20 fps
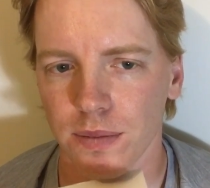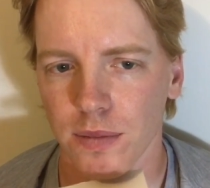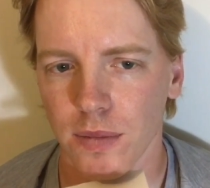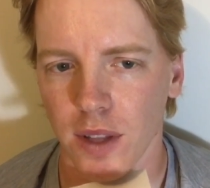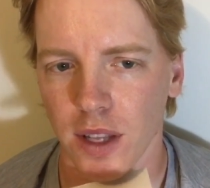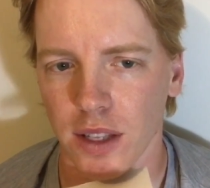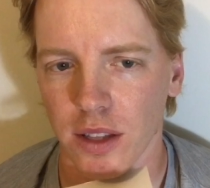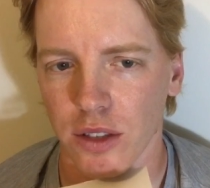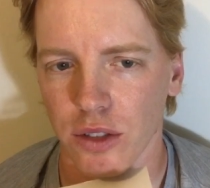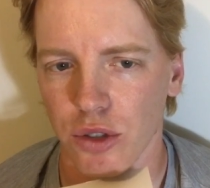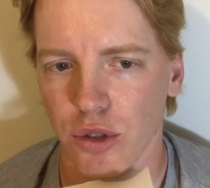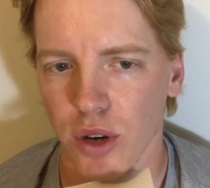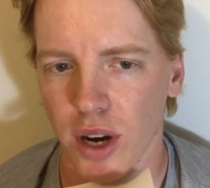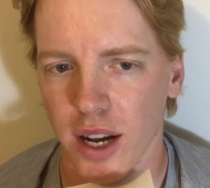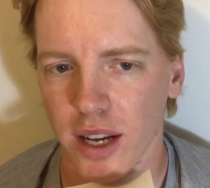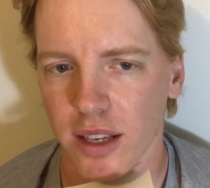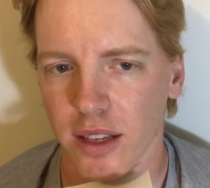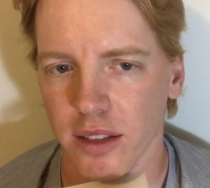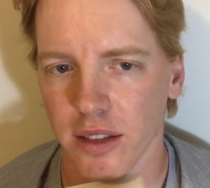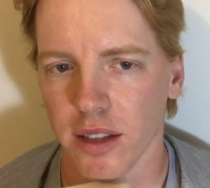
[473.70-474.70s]
like the
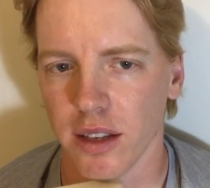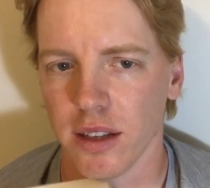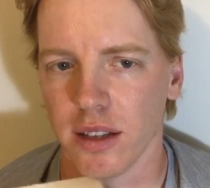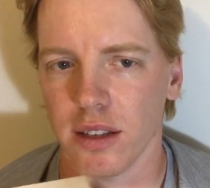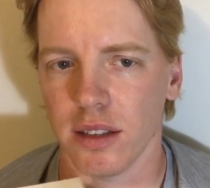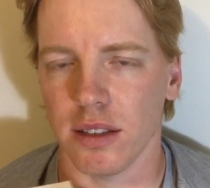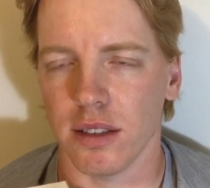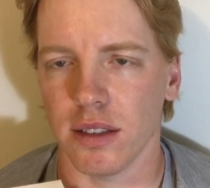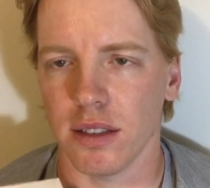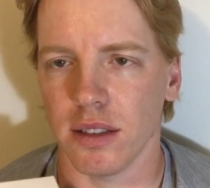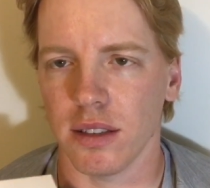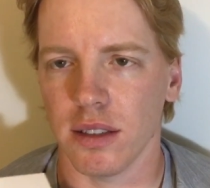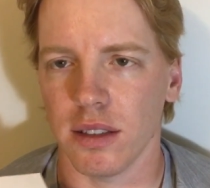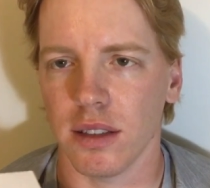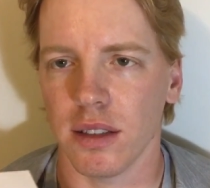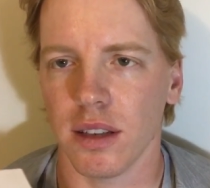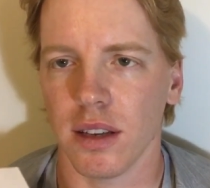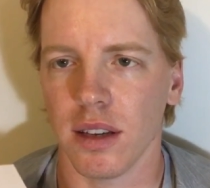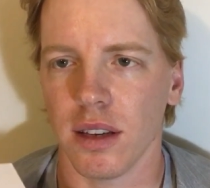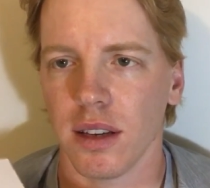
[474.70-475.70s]
Draculas and
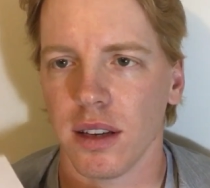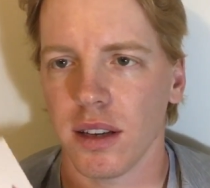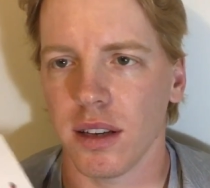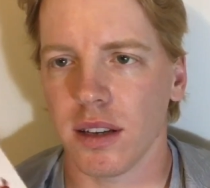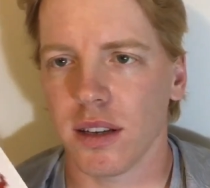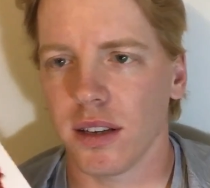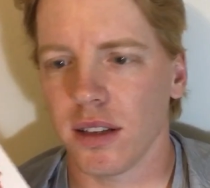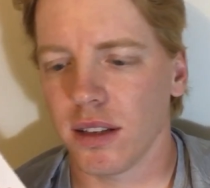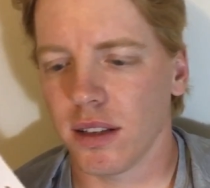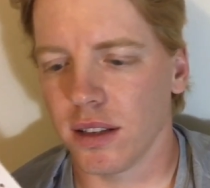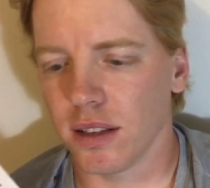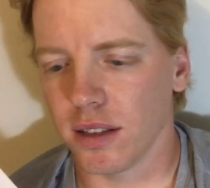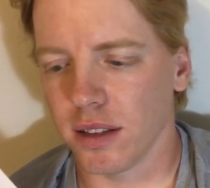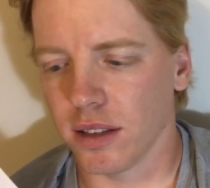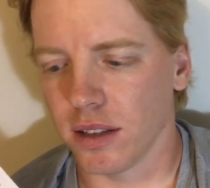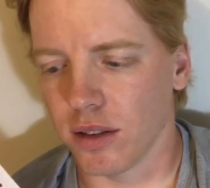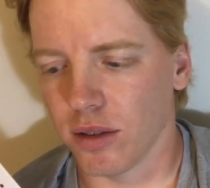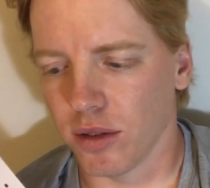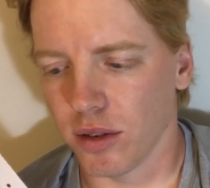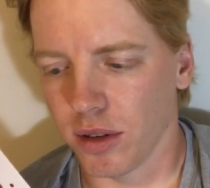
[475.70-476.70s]

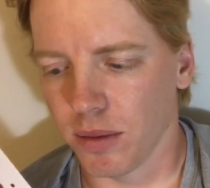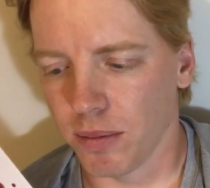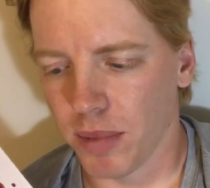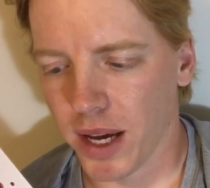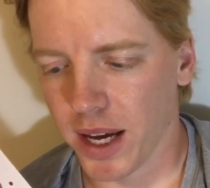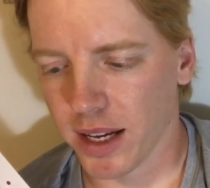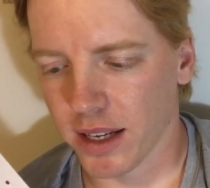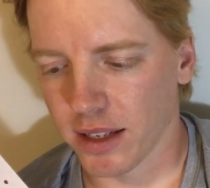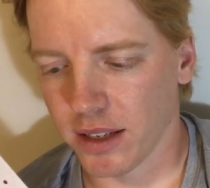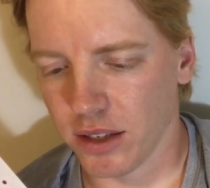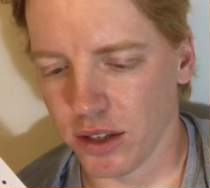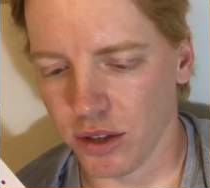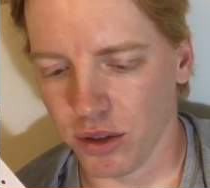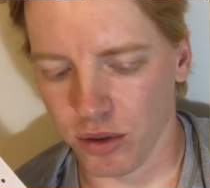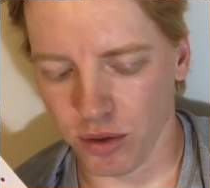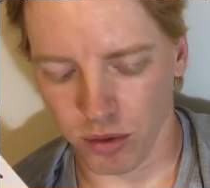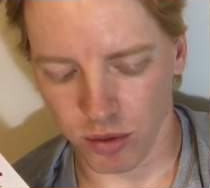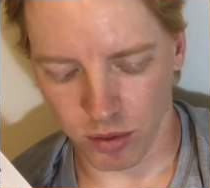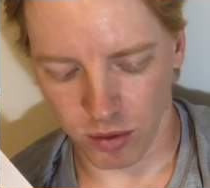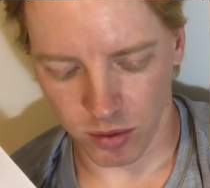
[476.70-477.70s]
going back
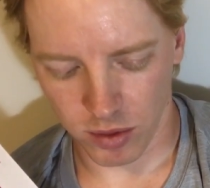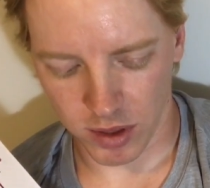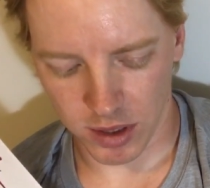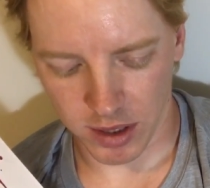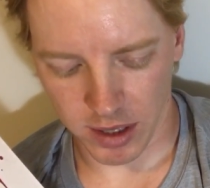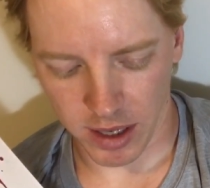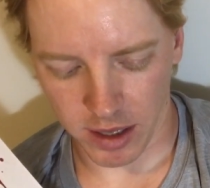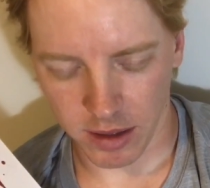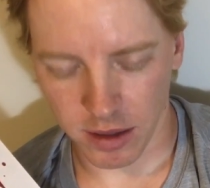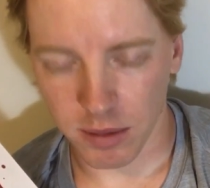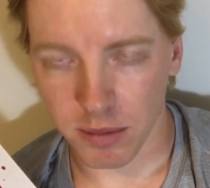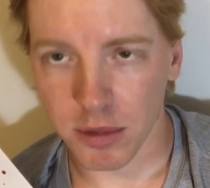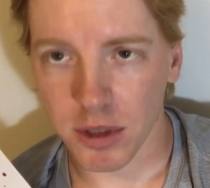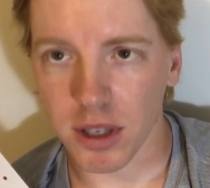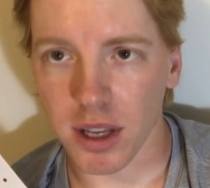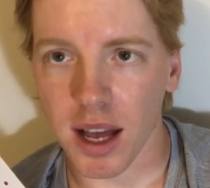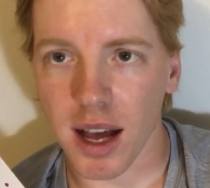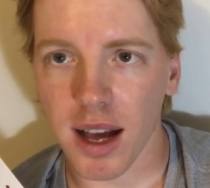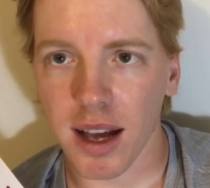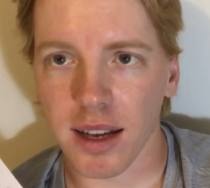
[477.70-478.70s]
to Salem's
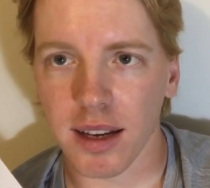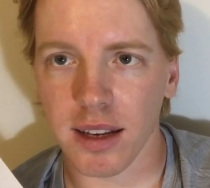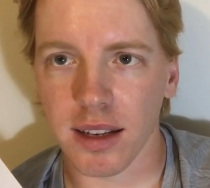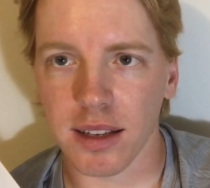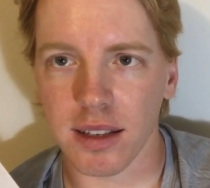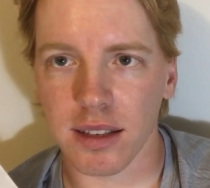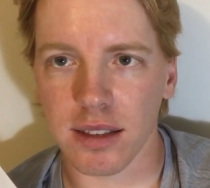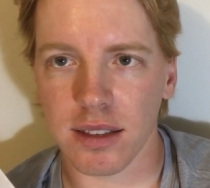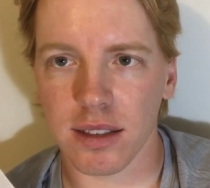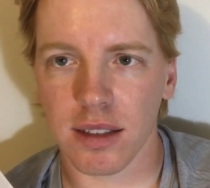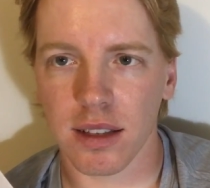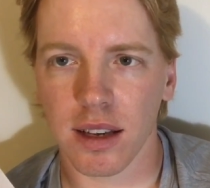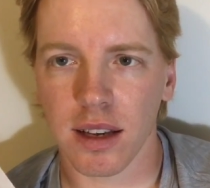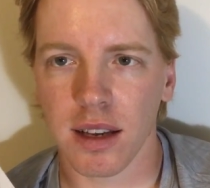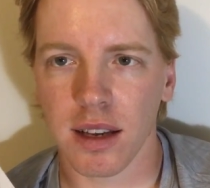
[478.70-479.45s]
Lot, is